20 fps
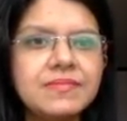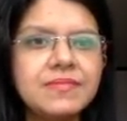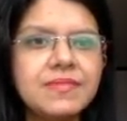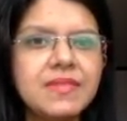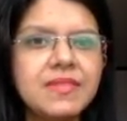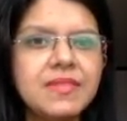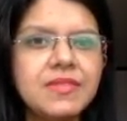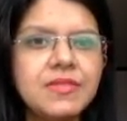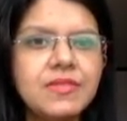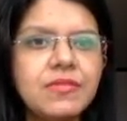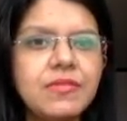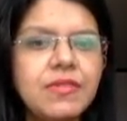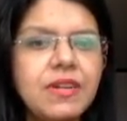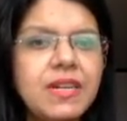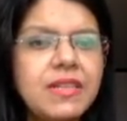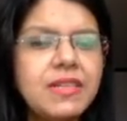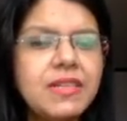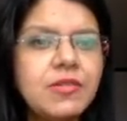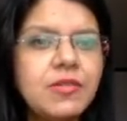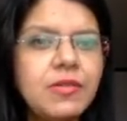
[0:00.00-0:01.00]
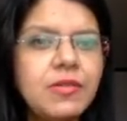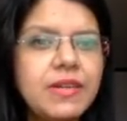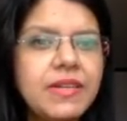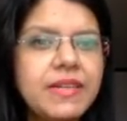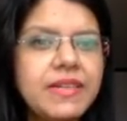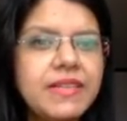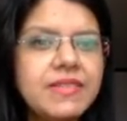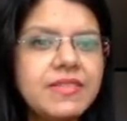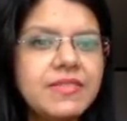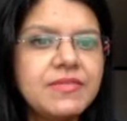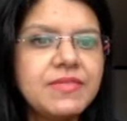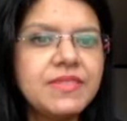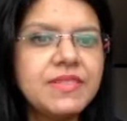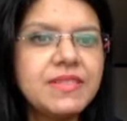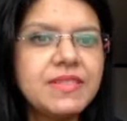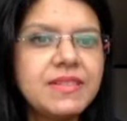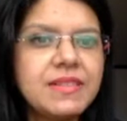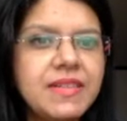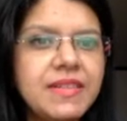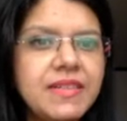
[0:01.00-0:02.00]
So what are the coordinates of
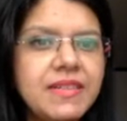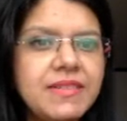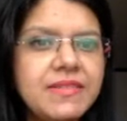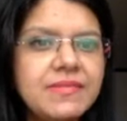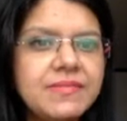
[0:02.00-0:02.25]
this line?